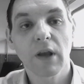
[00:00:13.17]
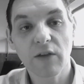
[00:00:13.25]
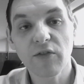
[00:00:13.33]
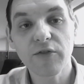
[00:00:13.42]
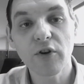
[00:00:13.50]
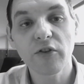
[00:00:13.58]

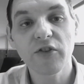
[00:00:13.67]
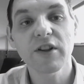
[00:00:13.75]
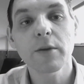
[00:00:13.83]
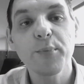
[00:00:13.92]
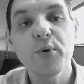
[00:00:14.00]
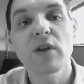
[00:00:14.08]
If you've not seen
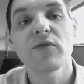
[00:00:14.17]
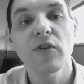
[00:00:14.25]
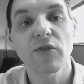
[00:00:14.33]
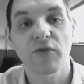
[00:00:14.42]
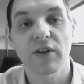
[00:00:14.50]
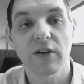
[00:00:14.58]
the
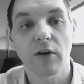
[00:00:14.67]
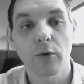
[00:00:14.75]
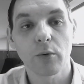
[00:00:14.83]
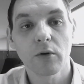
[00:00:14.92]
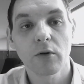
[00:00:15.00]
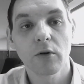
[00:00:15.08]
previous video
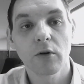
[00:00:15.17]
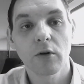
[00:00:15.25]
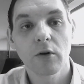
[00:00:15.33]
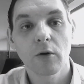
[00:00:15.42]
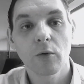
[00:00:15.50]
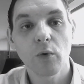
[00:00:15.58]

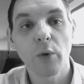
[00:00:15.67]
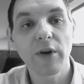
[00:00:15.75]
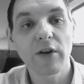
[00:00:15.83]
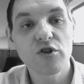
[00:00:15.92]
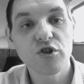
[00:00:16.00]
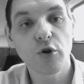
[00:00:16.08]
where
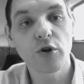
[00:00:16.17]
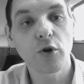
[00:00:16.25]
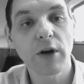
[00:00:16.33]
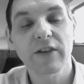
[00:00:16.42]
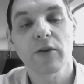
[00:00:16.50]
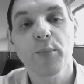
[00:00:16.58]
we show you
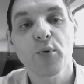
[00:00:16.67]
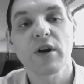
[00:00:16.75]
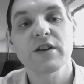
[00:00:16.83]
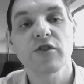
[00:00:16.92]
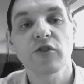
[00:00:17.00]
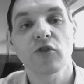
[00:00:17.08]
how to
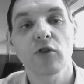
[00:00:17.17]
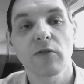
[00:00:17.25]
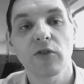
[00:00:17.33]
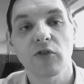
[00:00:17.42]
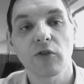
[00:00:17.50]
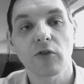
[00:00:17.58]
price your
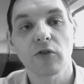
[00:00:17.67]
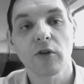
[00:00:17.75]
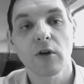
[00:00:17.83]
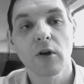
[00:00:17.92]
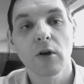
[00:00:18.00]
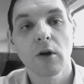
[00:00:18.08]
services,
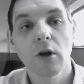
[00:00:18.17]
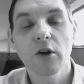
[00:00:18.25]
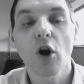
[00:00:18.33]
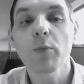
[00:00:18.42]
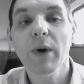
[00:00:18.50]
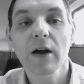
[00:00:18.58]

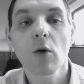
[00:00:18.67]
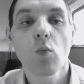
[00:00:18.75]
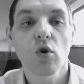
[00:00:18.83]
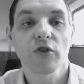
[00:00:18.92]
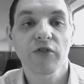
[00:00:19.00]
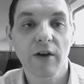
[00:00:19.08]
go back and
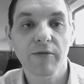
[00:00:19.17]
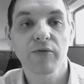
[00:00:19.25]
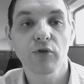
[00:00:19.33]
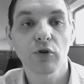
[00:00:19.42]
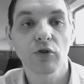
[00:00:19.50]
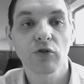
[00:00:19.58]
watch that
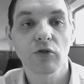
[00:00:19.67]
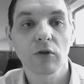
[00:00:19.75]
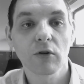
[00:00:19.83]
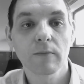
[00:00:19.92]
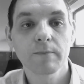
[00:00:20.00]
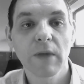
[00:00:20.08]
first.
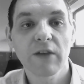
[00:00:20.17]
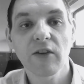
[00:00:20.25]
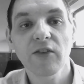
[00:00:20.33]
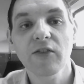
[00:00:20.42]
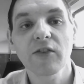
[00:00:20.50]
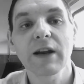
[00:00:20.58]

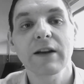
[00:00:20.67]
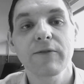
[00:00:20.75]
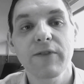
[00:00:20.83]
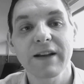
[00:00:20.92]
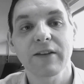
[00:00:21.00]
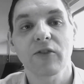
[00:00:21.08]
This is an
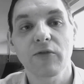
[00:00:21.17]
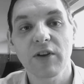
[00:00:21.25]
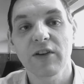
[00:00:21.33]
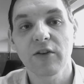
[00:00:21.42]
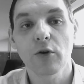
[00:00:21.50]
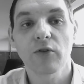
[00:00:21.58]
advanced
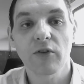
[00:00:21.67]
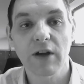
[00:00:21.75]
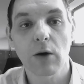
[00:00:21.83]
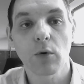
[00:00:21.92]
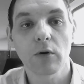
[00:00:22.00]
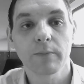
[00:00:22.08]
video to
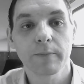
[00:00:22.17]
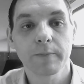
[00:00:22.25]
that one.